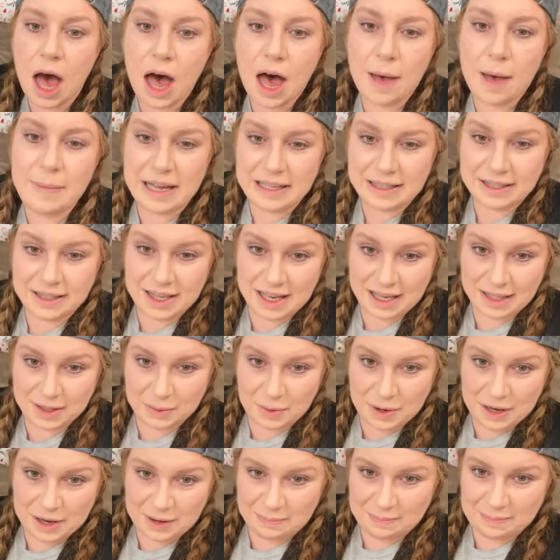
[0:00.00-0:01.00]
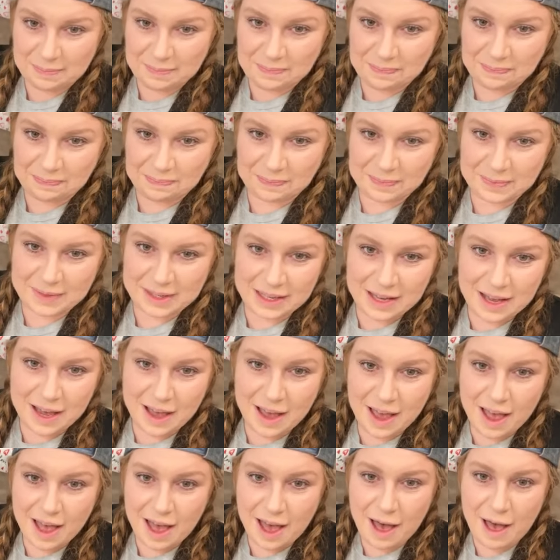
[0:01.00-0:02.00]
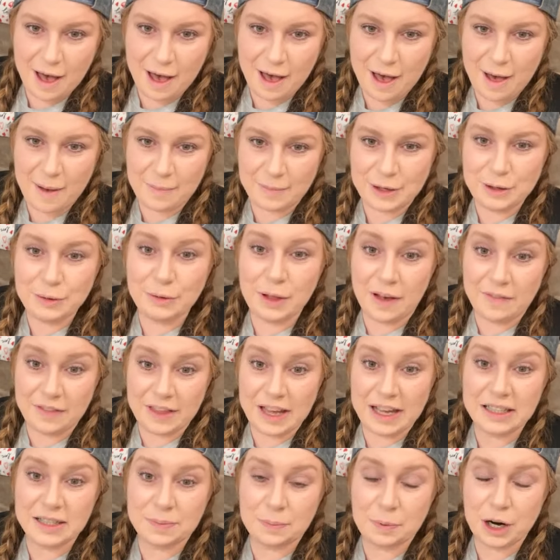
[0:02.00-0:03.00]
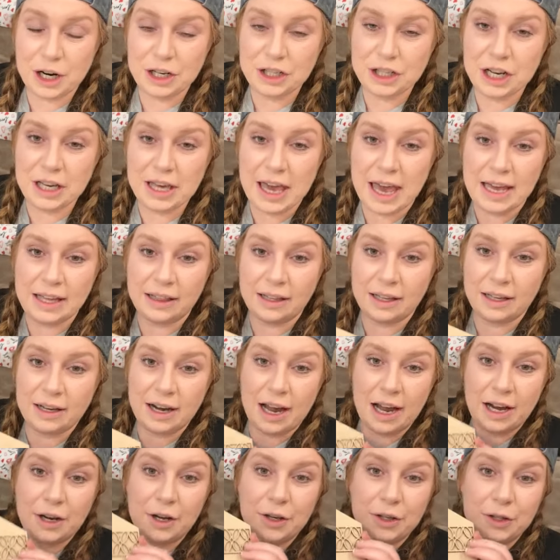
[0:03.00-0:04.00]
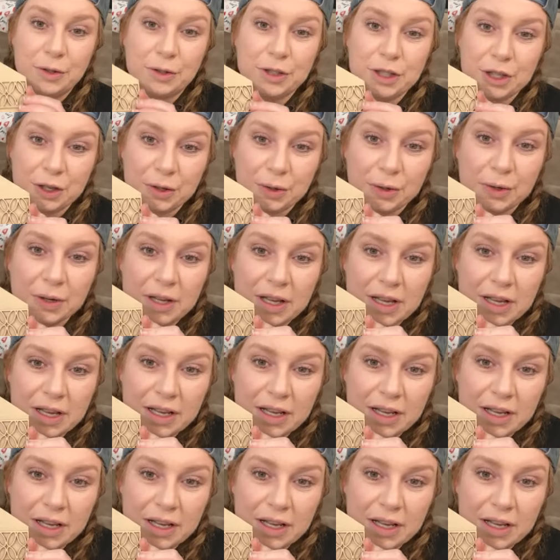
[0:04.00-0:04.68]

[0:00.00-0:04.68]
It's this one. You love the inspiration, Caitlin. I know you do.